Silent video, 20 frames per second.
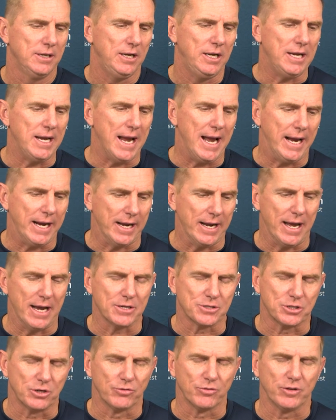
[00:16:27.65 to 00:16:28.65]
He
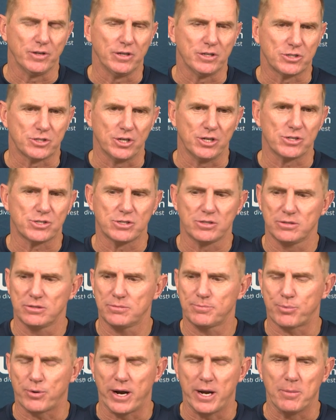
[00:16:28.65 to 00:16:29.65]
agonized over the
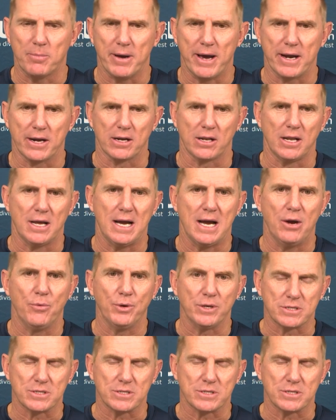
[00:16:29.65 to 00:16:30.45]
decision, prayed about it a lot.